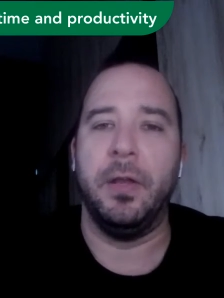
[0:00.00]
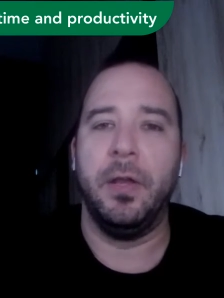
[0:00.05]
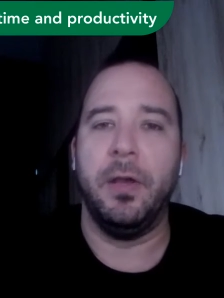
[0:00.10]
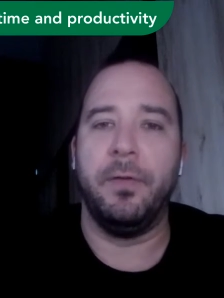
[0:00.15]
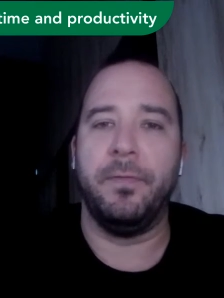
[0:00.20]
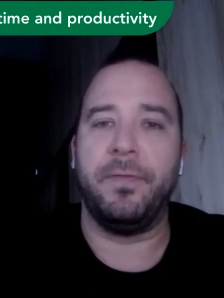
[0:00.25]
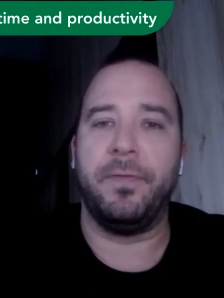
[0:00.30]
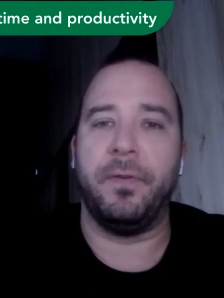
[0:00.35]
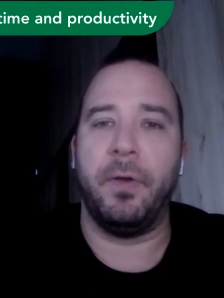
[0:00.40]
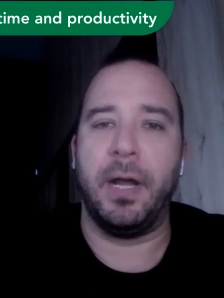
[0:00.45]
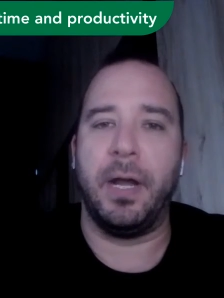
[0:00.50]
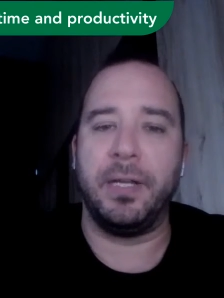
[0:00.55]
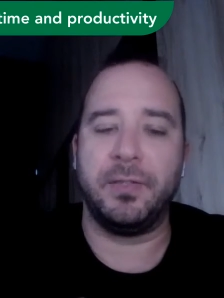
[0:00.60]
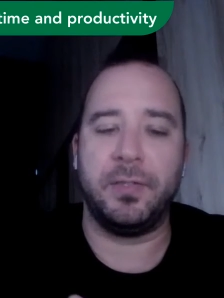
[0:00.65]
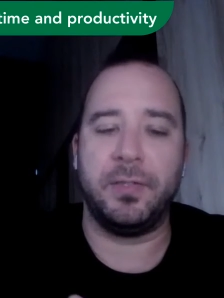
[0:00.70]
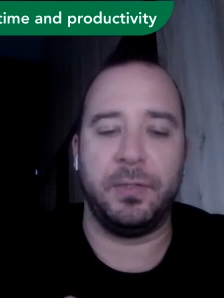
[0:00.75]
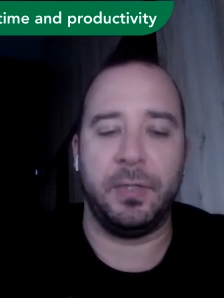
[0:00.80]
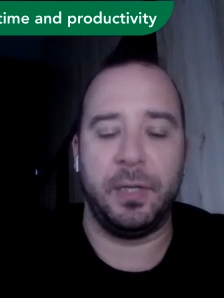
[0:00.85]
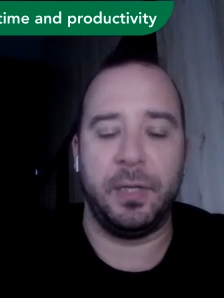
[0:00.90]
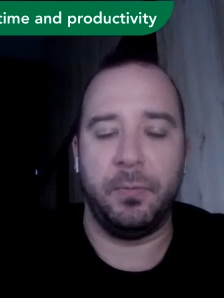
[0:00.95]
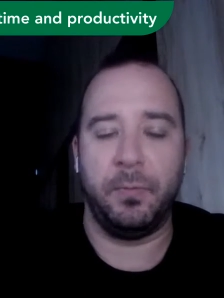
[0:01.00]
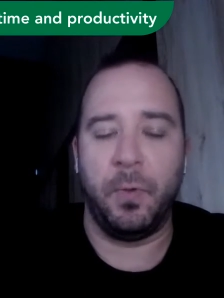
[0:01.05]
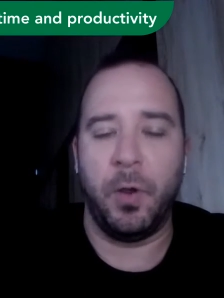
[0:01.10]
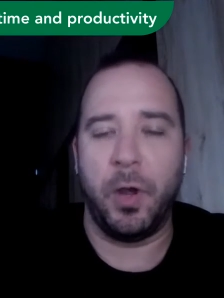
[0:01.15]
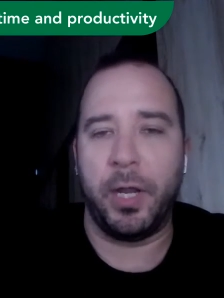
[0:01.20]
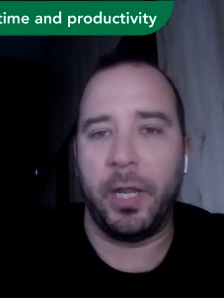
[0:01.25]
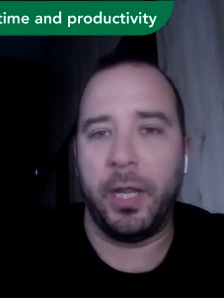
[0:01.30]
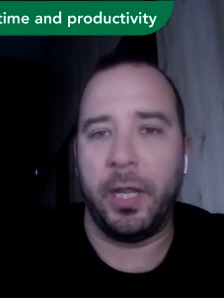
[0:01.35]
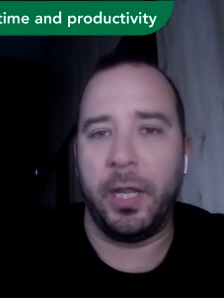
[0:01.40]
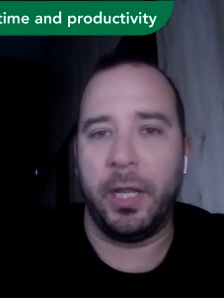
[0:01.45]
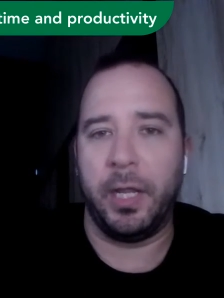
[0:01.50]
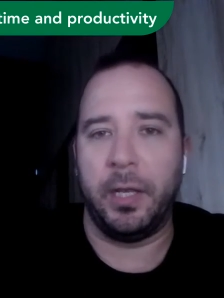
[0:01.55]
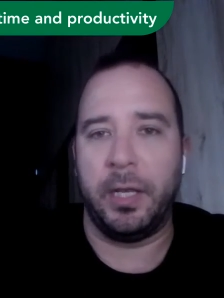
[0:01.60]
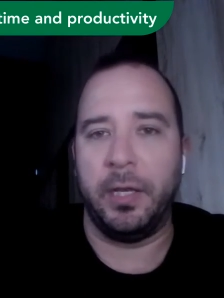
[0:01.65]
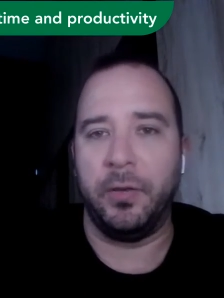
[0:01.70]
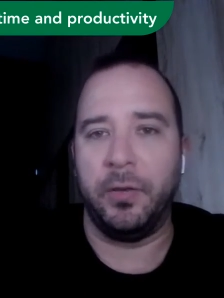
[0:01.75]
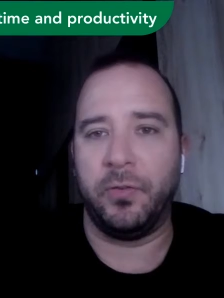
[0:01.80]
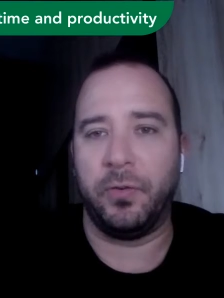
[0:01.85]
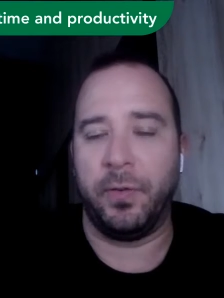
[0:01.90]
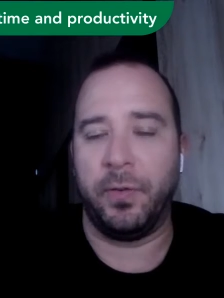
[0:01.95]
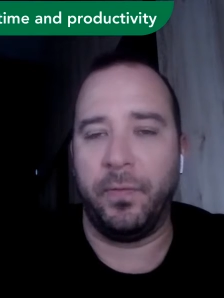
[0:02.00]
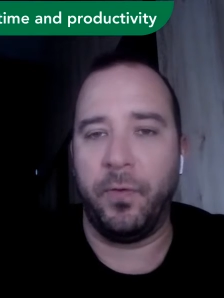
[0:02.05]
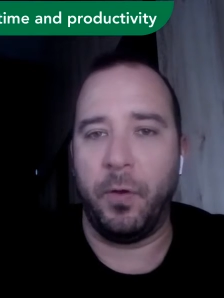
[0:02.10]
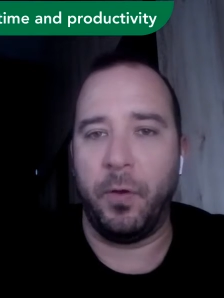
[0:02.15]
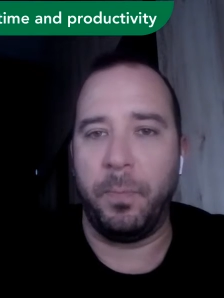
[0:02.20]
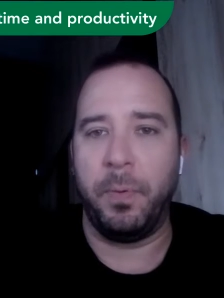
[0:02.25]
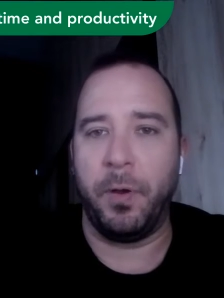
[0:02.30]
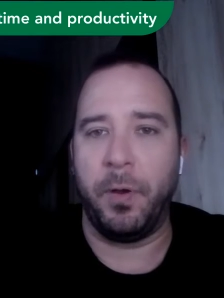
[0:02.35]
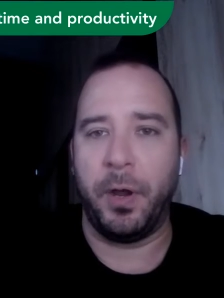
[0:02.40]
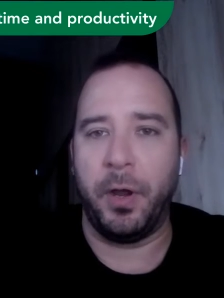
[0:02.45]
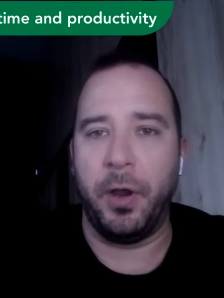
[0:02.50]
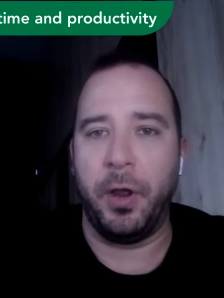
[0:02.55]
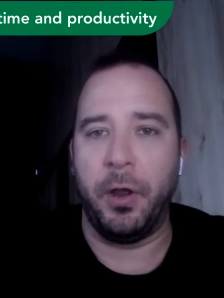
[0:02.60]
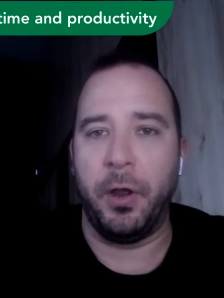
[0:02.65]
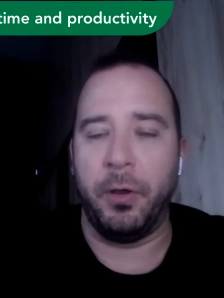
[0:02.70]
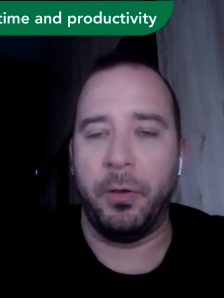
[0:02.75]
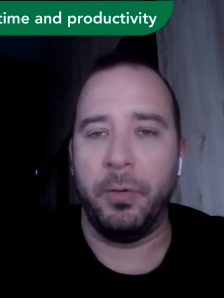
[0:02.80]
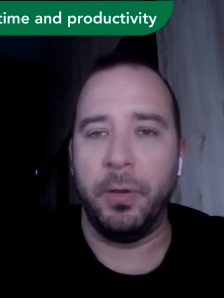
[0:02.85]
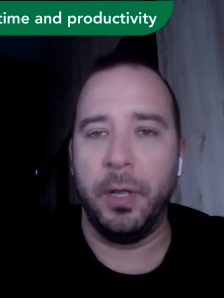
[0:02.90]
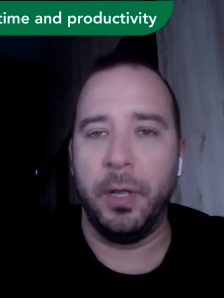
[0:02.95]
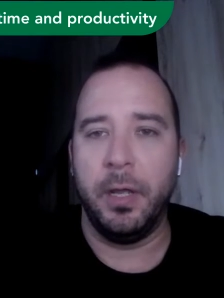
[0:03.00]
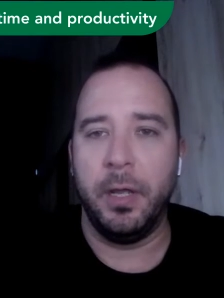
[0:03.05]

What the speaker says: for us working in Industry 4.0,